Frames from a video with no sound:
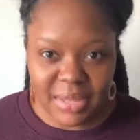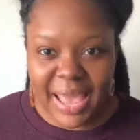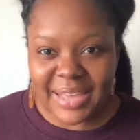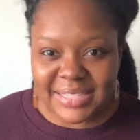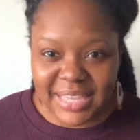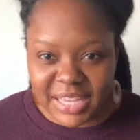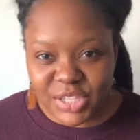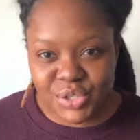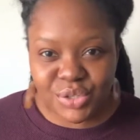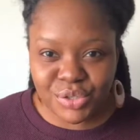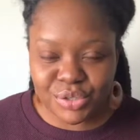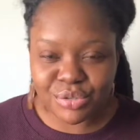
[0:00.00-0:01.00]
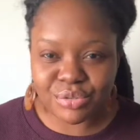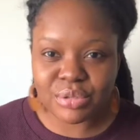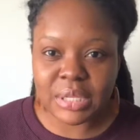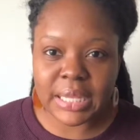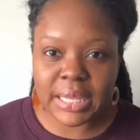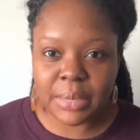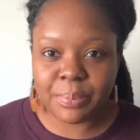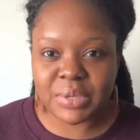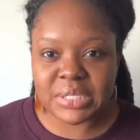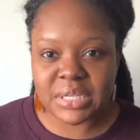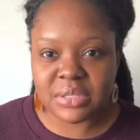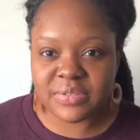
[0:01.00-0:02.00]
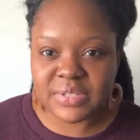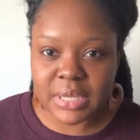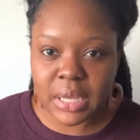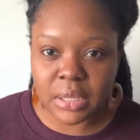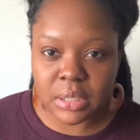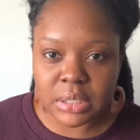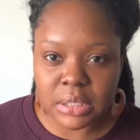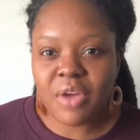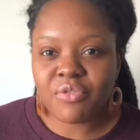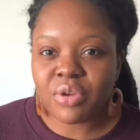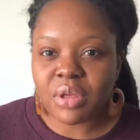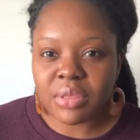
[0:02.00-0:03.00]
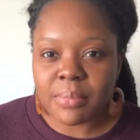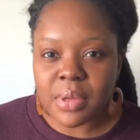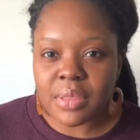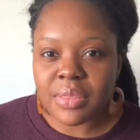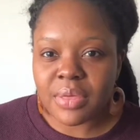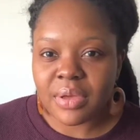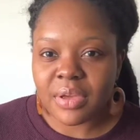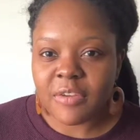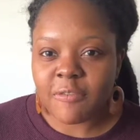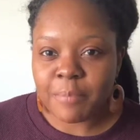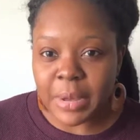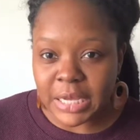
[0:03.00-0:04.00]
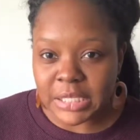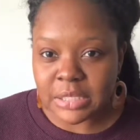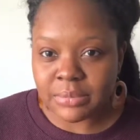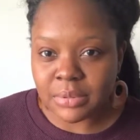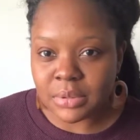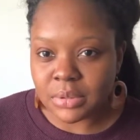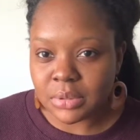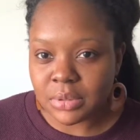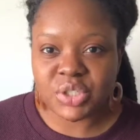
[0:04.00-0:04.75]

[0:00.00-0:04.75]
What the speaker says: I tend to do like protective styling every other month if possible,